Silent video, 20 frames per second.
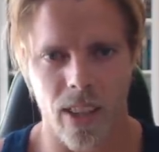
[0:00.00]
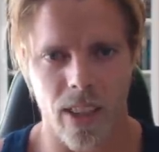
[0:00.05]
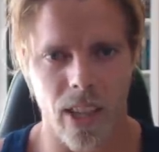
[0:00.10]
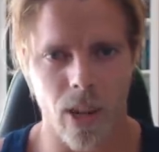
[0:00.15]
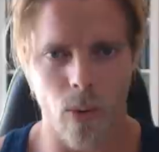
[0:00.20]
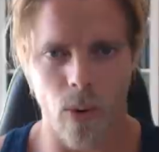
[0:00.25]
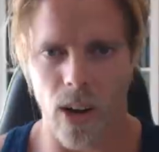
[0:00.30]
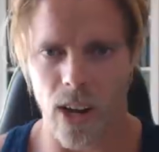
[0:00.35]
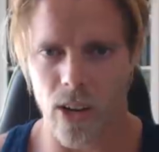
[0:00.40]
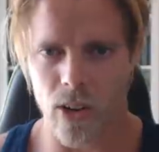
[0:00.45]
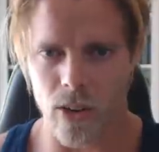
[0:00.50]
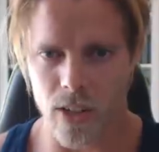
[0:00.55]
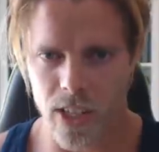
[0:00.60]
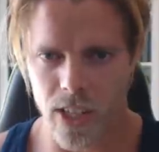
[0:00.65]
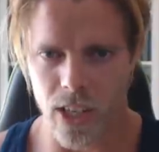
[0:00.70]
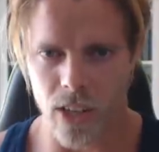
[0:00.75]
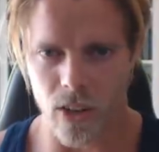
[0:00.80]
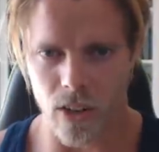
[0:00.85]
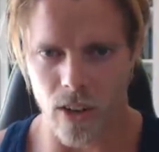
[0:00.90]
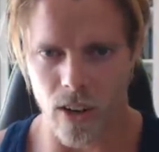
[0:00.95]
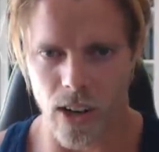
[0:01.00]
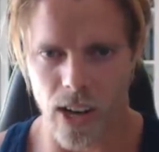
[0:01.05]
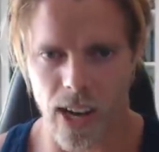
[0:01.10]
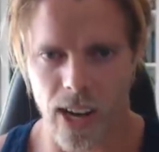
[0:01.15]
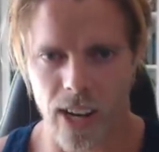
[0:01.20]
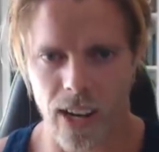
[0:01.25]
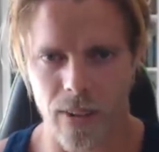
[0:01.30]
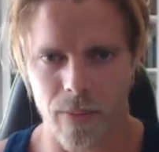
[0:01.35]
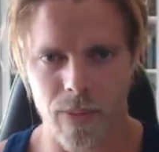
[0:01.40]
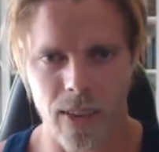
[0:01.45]
They will continue to
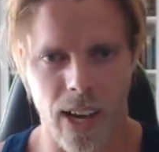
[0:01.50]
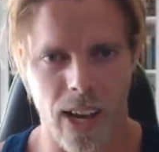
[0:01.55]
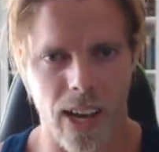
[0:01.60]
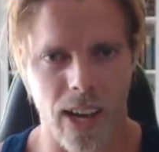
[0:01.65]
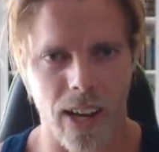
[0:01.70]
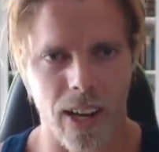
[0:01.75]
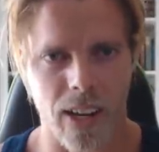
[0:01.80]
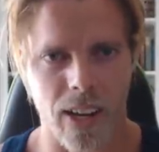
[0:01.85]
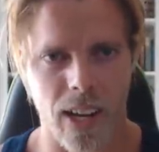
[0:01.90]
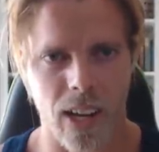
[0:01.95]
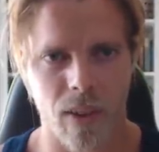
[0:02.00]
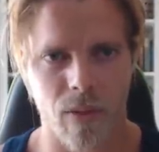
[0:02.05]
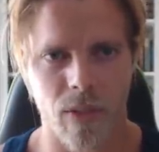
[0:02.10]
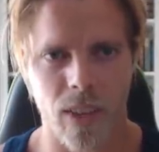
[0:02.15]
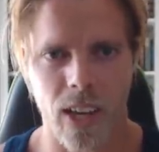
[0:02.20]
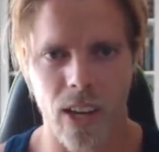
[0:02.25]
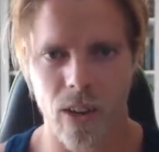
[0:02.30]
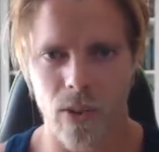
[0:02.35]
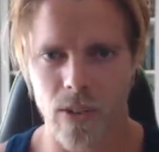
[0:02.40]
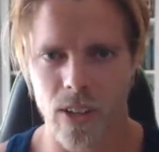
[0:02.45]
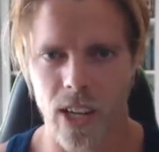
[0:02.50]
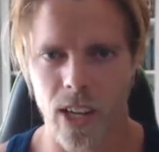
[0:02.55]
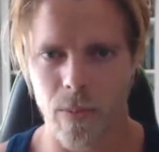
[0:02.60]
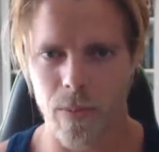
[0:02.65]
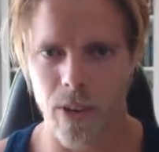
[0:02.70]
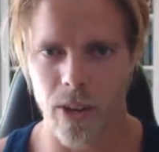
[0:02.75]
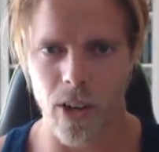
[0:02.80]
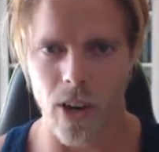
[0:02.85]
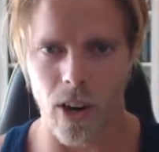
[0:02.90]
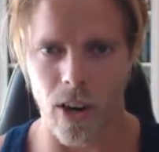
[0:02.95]
lie and if they don't
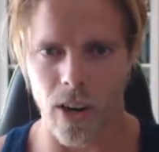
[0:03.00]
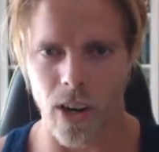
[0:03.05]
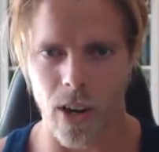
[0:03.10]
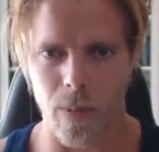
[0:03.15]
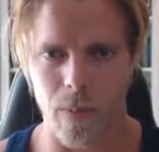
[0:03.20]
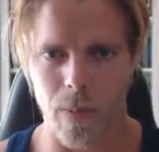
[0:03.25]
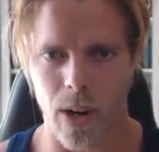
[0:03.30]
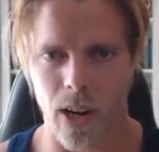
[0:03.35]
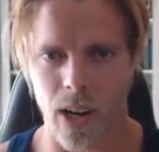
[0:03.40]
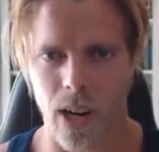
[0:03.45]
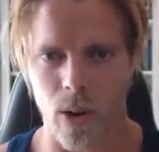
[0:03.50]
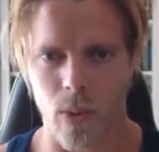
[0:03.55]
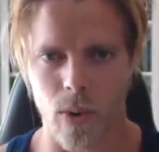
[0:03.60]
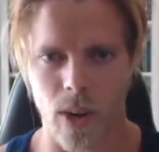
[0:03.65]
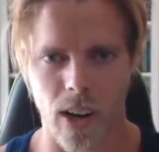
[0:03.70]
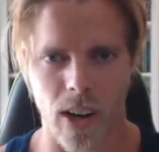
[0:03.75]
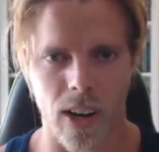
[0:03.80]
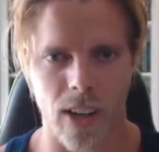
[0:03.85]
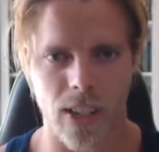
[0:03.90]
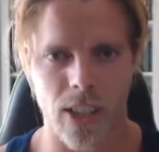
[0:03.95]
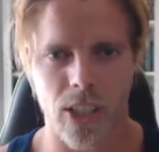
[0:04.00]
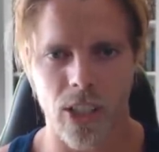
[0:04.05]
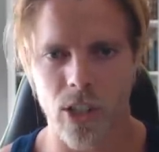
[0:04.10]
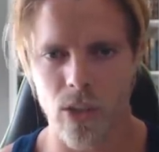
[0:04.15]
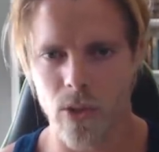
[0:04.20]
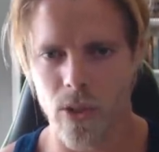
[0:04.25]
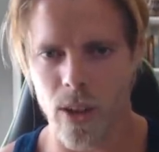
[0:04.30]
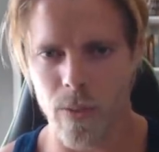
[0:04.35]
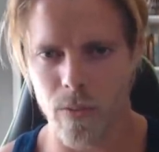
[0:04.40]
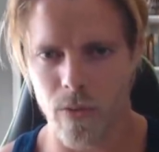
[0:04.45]
keep their guard up, I will
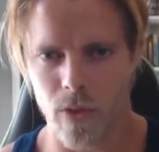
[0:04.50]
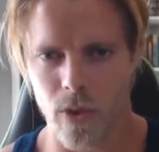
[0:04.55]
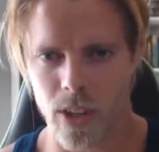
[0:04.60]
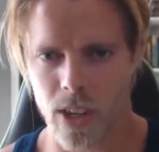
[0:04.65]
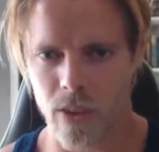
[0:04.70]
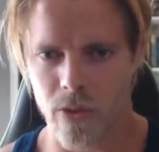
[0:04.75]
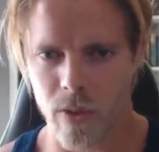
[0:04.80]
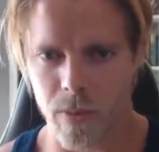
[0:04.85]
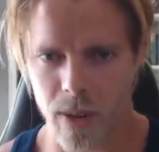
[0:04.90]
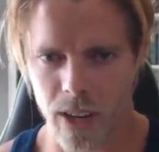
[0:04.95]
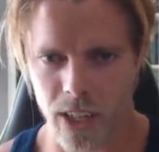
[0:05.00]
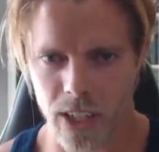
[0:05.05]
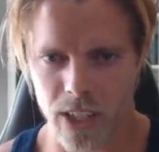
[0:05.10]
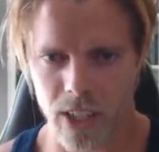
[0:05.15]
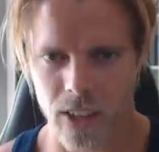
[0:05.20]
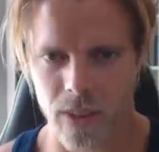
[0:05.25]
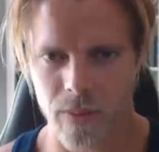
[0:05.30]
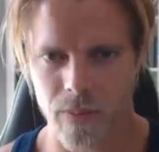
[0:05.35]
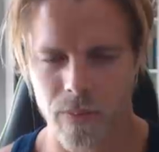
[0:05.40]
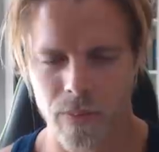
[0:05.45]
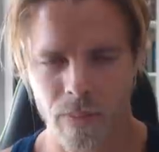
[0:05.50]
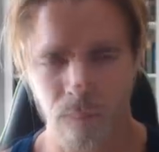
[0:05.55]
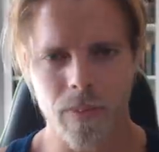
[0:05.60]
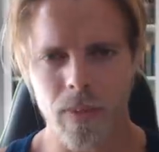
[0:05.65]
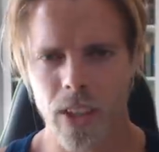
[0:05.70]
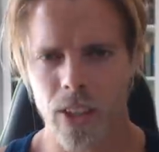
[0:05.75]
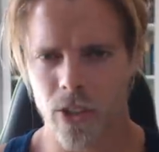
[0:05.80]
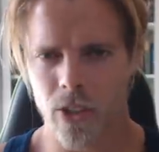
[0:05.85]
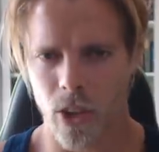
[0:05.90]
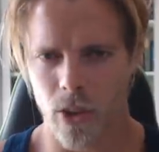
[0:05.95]
sue them for defamation.
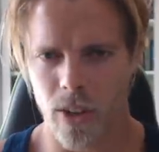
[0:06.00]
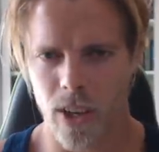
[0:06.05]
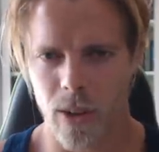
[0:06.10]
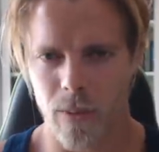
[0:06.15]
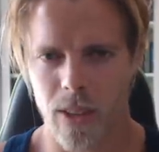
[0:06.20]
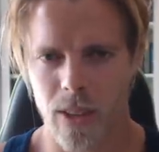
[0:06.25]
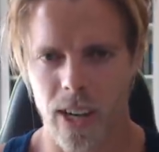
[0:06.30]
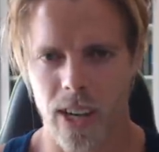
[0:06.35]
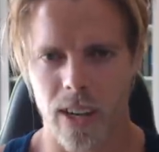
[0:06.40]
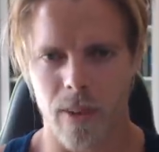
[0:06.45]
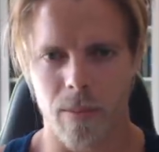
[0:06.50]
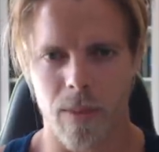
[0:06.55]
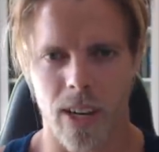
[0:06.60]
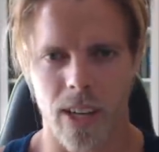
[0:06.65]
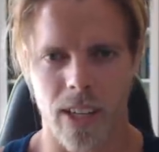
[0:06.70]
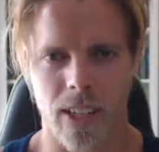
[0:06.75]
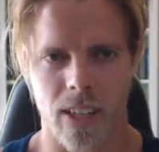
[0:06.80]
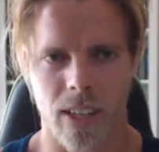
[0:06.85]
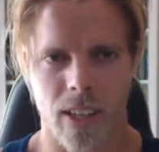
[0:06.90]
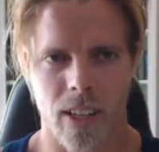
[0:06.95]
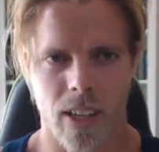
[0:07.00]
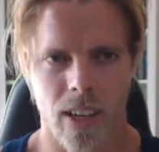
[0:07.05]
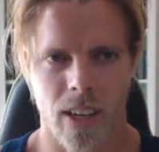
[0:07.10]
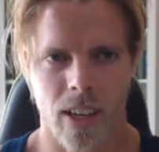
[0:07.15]
So keep that in mind,